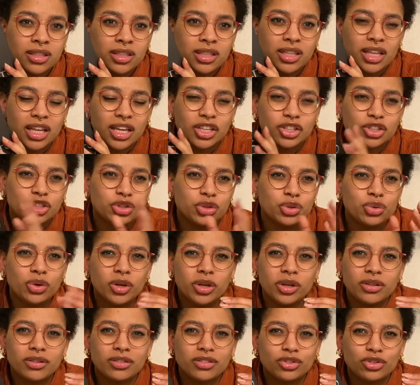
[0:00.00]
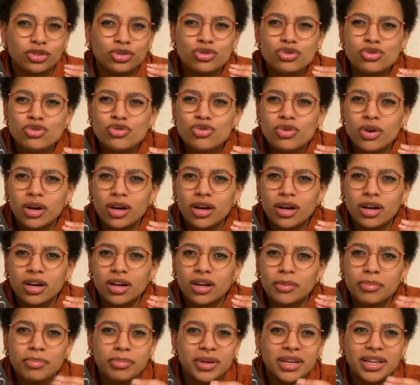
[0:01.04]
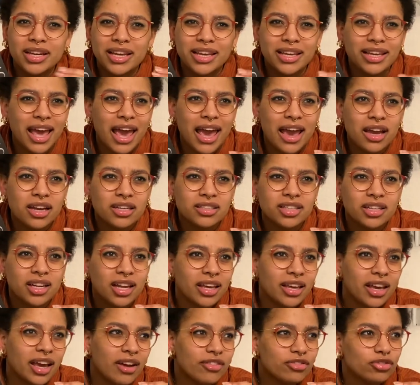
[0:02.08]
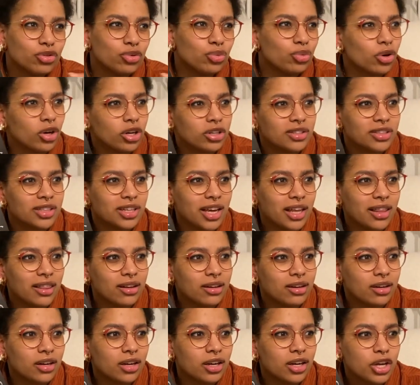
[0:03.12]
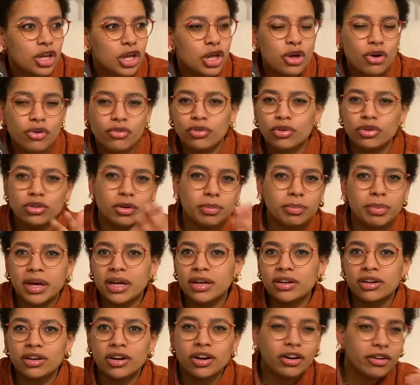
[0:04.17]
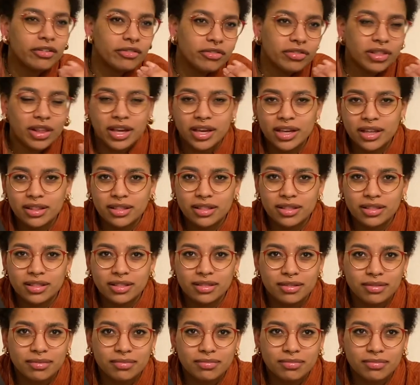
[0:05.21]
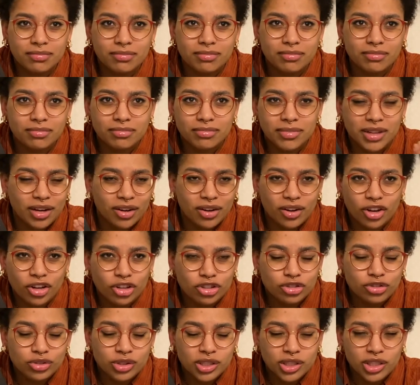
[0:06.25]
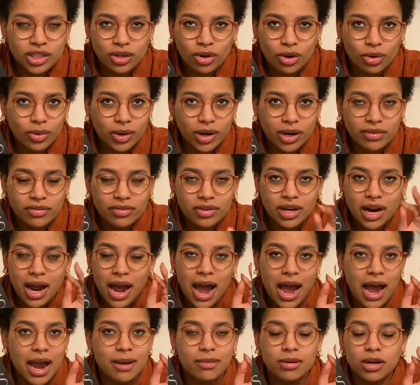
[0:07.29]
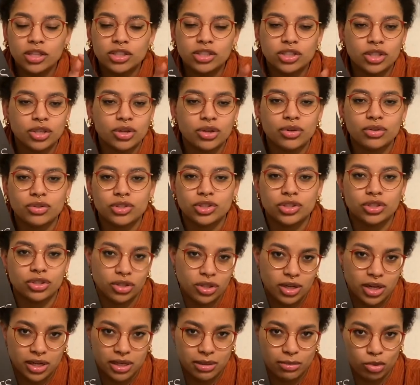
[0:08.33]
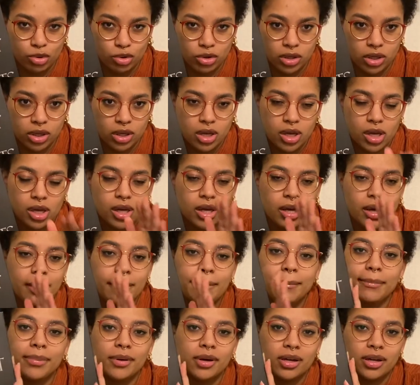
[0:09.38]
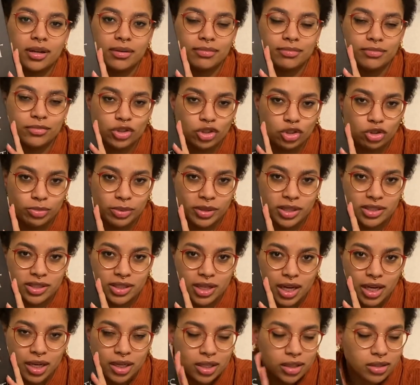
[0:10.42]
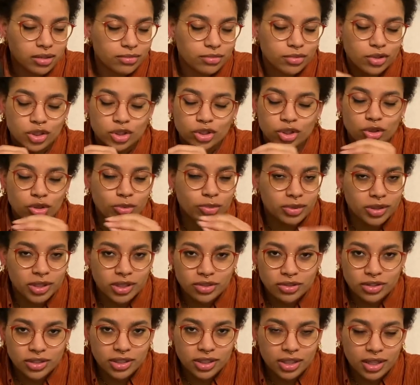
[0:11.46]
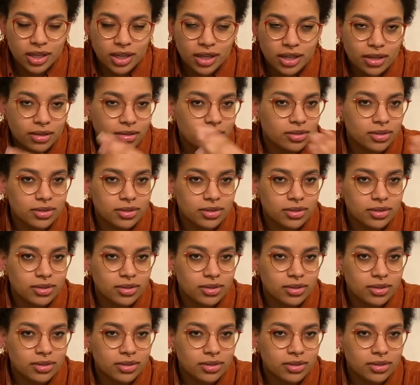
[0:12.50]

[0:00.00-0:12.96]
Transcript: like two competing gangs that like have to work together for the better of like their country or whatever. I'm not so sure anymore, but super excited, super interesting.